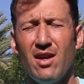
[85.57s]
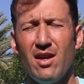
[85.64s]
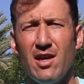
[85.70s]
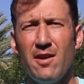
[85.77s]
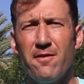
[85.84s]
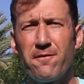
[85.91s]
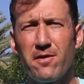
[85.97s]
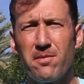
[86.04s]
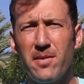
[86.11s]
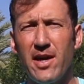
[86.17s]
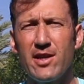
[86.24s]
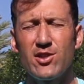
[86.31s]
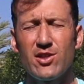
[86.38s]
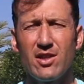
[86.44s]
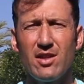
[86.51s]

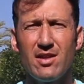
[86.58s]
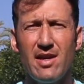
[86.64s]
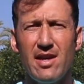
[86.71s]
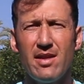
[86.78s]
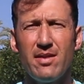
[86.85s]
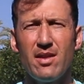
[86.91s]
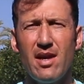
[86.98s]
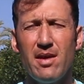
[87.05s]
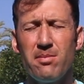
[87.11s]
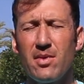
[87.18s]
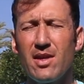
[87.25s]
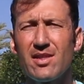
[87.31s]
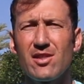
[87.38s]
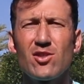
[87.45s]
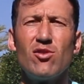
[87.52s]
information and me
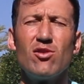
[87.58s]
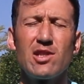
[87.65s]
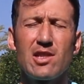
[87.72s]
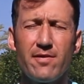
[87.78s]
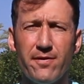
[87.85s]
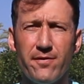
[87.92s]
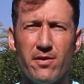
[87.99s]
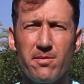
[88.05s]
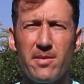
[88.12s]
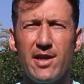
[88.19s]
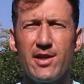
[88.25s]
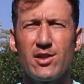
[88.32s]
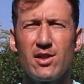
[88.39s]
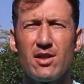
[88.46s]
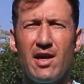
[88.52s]
as a source of
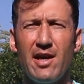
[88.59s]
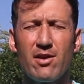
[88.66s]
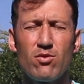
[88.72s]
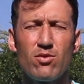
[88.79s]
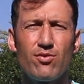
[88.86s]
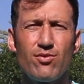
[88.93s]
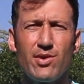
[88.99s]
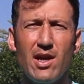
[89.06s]
information, I can